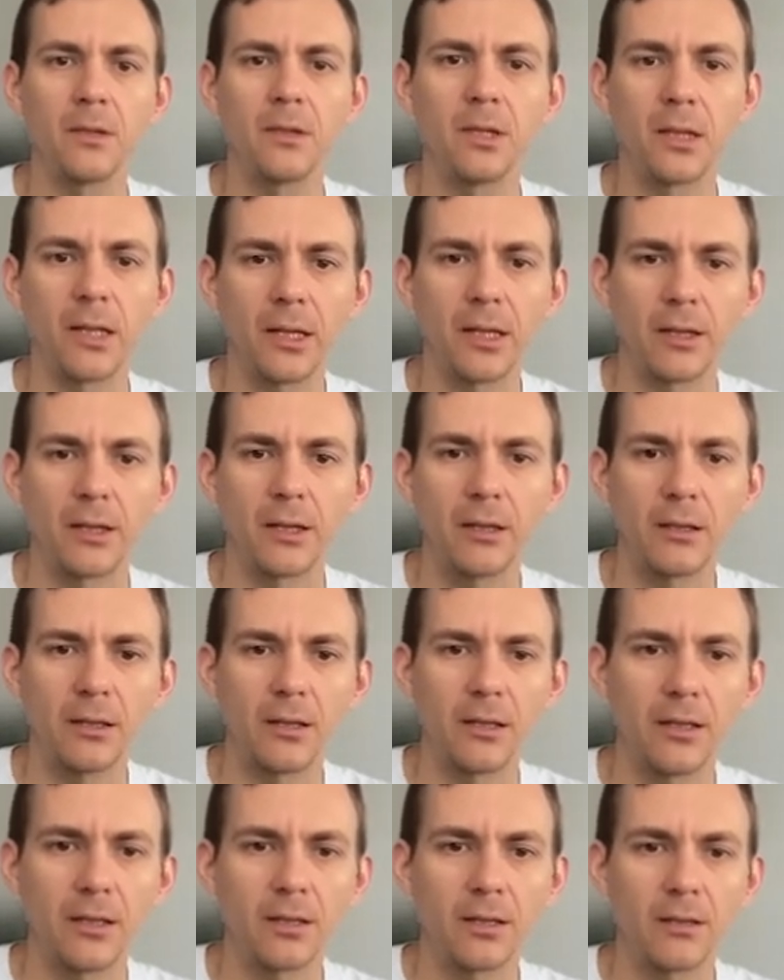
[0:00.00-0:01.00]
delay
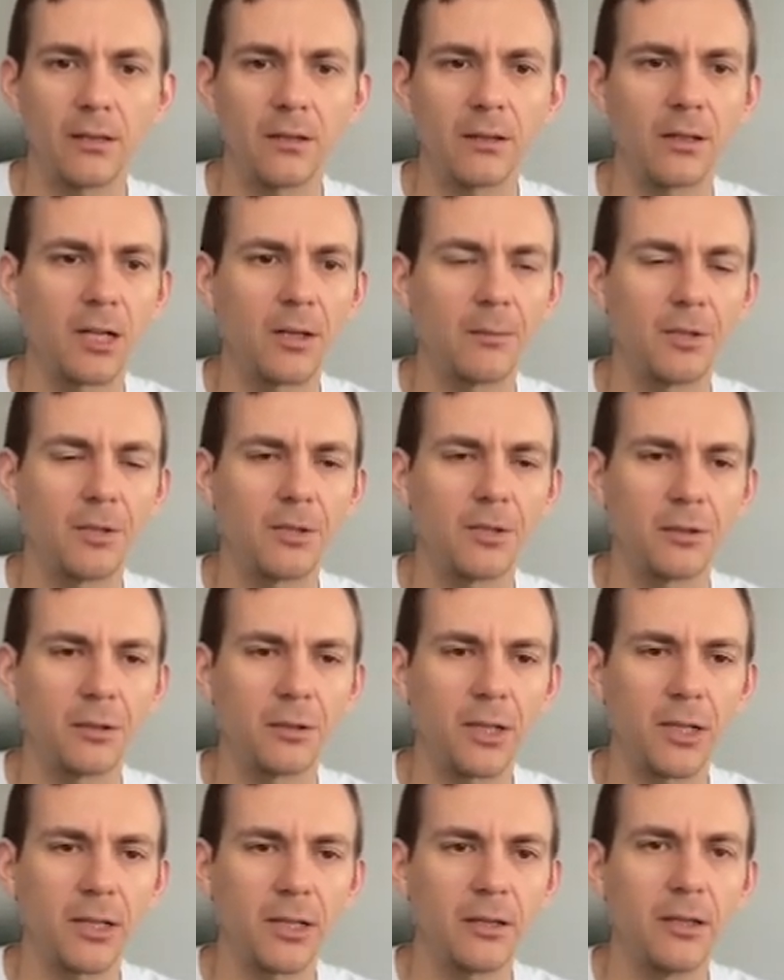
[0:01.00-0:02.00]
and the garbage
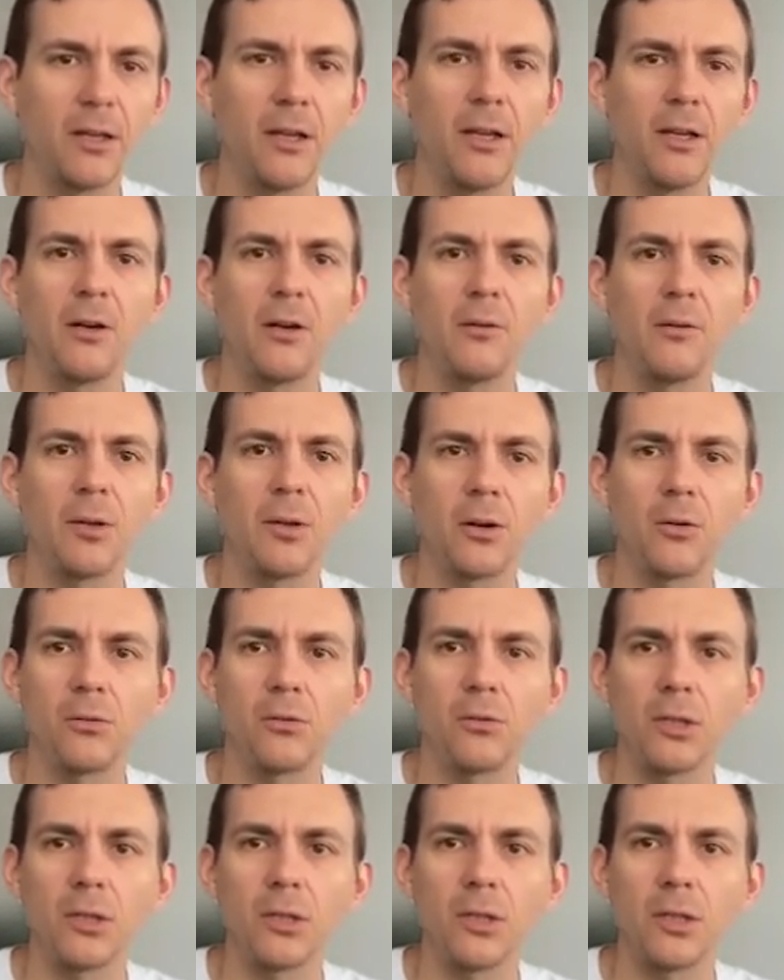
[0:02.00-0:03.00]
collect. We
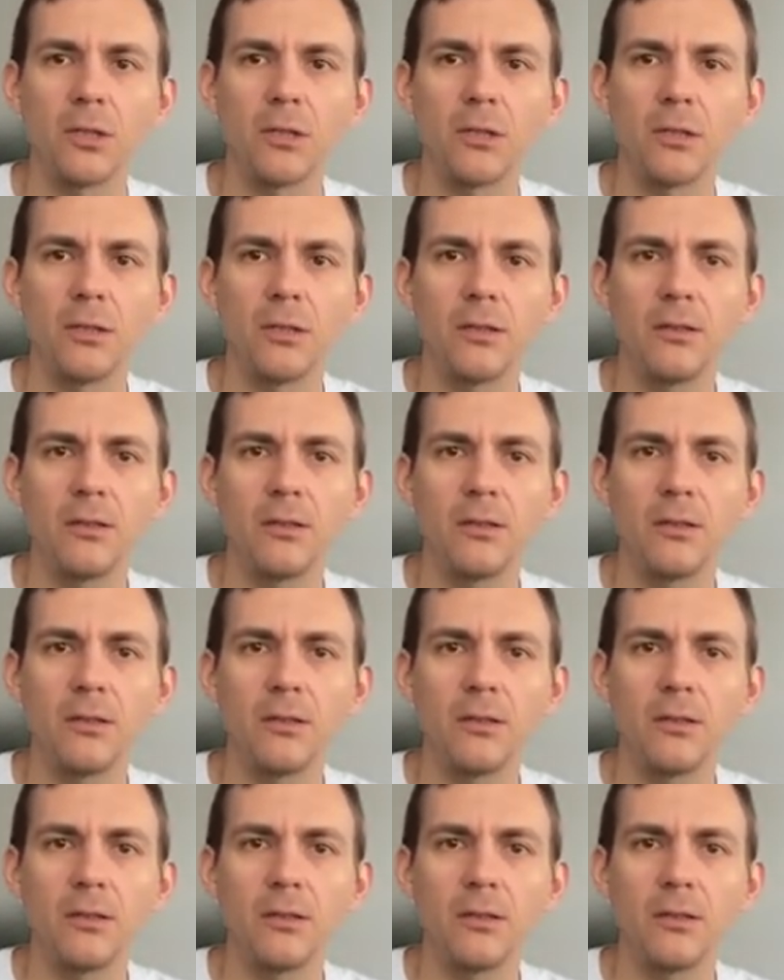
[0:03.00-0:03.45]
only need